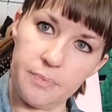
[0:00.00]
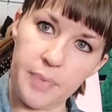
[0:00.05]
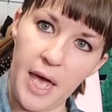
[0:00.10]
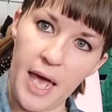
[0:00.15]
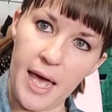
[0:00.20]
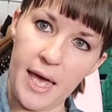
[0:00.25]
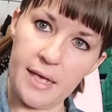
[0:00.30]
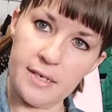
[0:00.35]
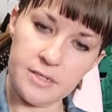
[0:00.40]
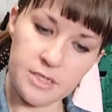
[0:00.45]

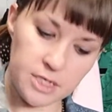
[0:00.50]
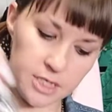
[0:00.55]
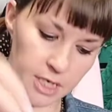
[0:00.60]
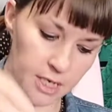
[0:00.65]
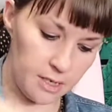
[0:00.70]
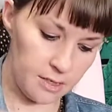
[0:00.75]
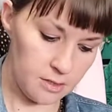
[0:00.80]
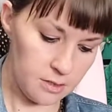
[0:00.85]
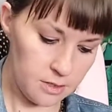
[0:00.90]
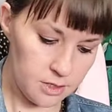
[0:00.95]

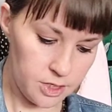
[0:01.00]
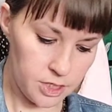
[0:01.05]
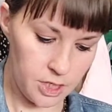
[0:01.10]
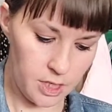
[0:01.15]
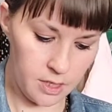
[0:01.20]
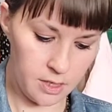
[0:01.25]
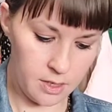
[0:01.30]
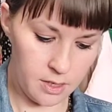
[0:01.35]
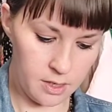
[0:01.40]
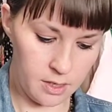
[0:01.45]
pendant,
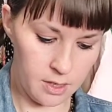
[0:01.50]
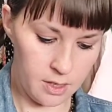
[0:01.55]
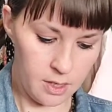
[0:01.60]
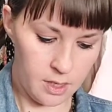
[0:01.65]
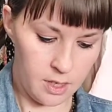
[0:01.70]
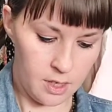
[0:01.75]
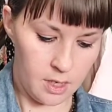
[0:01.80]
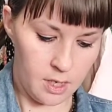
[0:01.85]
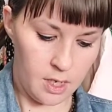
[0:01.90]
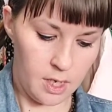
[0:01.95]

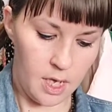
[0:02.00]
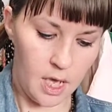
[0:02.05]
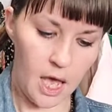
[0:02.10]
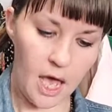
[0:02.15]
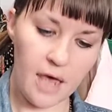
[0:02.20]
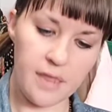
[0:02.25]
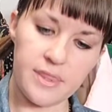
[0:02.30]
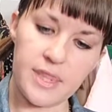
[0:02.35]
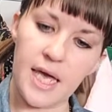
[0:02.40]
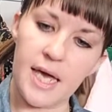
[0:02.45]

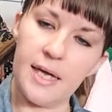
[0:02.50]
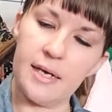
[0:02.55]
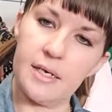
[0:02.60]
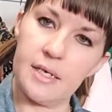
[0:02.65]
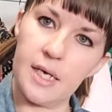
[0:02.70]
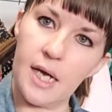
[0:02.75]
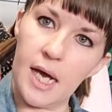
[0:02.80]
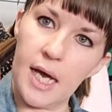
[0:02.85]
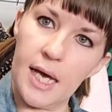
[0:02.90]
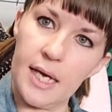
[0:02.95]
and then
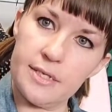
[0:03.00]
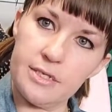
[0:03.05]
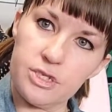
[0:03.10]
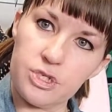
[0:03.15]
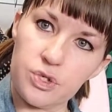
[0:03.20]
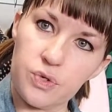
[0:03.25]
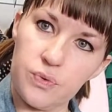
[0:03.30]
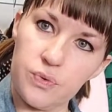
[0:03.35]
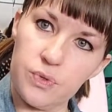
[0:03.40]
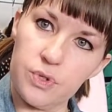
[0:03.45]

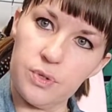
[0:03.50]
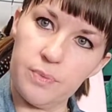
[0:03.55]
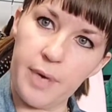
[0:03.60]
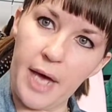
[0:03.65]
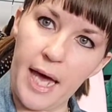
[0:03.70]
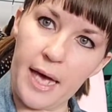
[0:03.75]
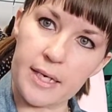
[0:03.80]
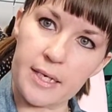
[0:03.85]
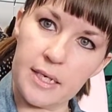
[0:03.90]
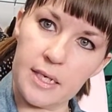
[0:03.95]
screw
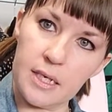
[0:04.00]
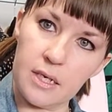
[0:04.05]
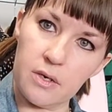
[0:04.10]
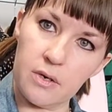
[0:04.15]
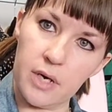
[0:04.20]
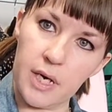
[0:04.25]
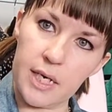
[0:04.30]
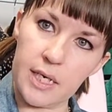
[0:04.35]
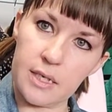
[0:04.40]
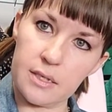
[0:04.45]
back
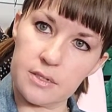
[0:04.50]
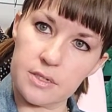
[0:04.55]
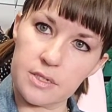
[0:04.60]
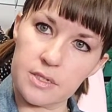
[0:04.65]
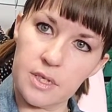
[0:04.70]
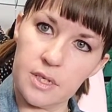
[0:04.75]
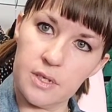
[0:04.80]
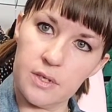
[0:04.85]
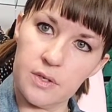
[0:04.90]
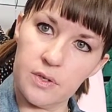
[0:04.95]
earrings.
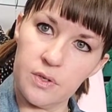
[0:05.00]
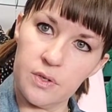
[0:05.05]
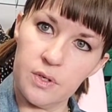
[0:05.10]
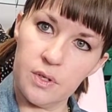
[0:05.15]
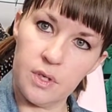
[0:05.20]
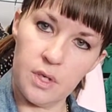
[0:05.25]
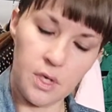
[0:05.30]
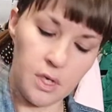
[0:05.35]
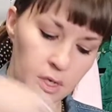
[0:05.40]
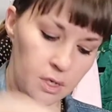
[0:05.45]

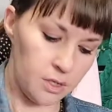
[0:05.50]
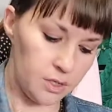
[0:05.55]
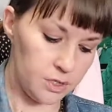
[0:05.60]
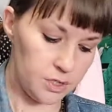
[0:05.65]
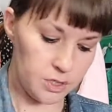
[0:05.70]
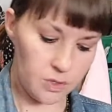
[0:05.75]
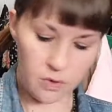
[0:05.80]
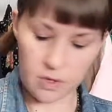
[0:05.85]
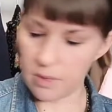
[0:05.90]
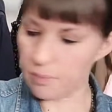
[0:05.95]
So the